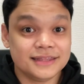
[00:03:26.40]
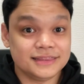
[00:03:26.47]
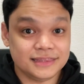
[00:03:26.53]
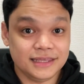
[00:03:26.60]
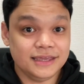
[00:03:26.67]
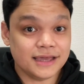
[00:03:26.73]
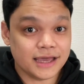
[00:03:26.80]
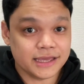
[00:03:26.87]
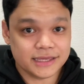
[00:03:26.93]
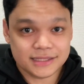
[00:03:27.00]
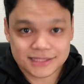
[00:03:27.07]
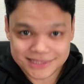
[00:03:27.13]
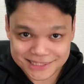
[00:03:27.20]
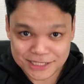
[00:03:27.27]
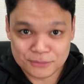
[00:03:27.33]

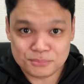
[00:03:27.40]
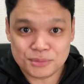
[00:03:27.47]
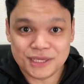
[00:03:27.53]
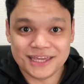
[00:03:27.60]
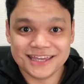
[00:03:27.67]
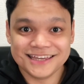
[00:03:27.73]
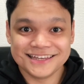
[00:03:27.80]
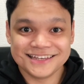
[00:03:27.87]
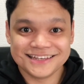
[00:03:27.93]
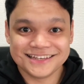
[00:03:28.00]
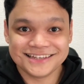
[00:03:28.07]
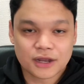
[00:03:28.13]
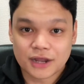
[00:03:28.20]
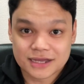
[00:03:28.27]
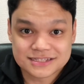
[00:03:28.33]
TITP.
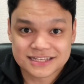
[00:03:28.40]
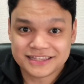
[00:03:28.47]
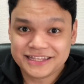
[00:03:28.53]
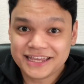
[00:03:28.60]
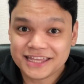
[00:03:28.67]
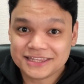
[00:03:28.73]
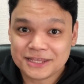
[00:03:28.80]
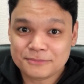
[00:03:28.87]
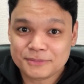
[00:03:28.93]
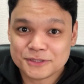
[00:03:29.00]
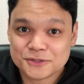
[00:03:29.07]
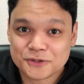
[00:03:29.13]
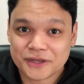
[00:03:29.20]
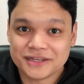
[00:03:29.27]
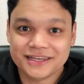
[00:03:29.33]
As a TITP
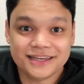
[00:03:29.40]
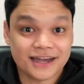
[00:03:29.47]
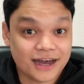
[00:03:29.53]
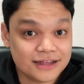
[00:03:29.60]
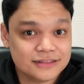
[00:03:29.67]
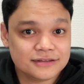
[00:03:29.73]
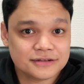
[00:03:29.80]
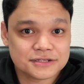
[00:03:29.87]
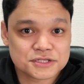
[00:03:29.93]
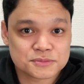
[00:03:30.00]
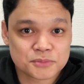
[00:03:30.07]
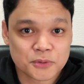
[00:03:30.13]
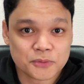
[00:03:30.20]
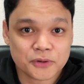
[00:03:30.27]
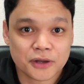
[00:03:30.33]
trainee under this
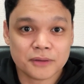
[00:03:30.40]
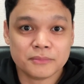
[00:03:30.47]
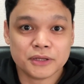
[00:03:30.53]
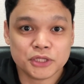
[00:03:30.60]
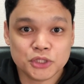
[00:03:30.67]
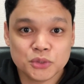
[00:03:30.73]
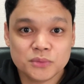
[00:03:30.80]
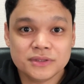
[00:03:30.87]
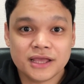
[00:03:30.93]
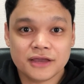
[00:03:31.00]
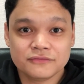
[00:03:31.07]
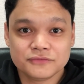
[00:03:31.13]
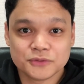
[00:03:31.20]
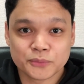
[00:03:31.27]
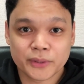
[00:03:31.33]
program, you will
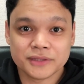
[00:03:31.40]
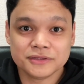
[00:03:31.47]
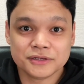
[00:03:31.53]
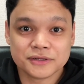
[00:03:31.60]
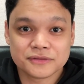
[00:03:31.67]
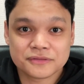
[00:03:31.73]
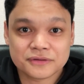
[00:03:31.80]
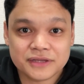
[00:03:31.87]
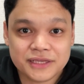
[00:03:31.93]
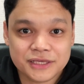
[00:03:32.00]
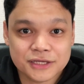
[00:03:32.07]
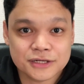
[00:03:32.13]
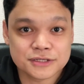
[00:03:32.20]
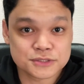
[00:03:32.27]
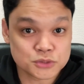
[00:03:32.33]
have to render 3
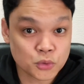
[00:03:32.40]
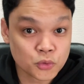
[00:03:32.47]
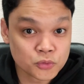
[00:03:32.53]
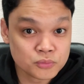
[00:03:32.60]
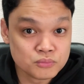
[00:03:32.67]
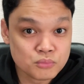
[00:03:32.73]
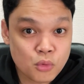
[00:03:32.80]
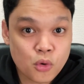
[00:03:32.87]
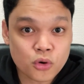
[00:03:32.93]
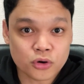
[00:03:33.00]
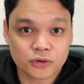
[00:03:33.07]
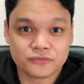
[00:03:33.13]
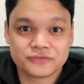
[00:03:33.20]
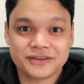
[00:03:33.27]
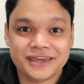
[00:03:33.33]
years or
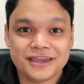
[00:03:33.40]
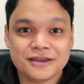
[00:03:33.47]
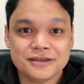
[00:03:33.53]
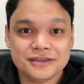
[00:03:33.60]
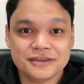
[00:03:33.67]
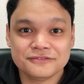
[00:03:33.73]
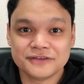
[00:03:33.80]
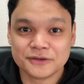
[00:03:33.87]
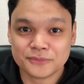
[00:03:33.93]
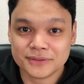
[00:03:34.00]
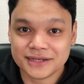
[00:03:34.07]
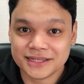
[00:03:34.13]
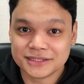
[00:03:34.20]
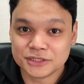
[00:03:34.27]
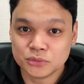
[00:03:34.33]
more of
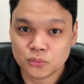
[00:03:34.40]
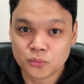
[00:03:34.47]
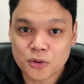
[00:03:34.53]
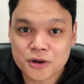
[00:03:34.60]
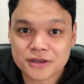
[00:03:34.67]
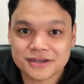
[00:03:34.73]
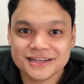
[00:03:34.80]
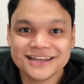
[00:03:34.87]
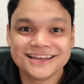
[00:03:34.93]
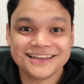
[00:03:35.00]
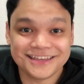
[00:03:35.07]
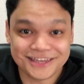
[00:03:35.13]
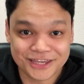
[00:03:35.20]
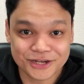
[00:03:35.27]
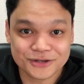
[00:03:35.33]
caregiving-related work
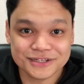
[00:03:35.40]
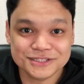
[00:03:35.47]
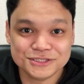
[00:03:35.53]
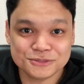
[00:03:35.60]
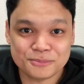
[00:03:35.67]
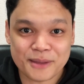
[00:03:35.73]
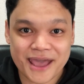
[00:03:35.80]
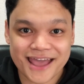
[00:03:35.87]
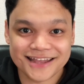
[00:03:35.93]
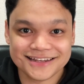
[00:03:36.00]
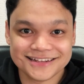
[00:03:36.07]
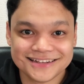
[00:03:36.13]
here in Japan.